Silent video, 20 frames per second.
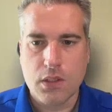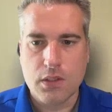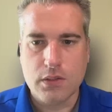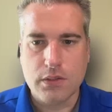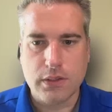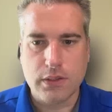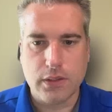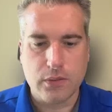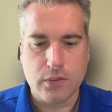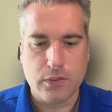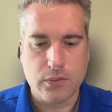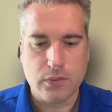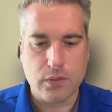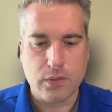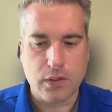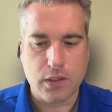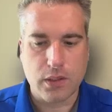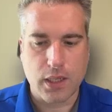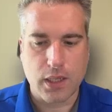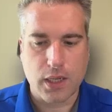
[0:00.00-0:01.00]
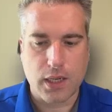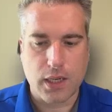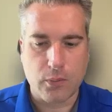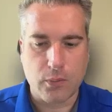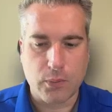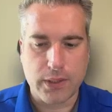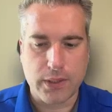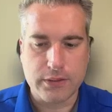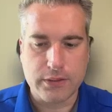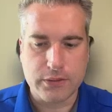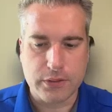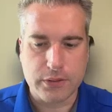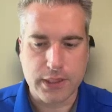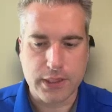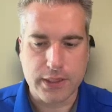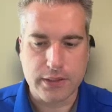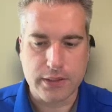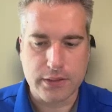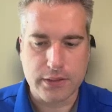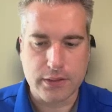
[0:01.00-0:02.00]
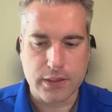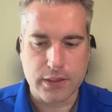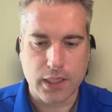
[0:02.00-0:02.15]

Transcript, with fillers: So we treat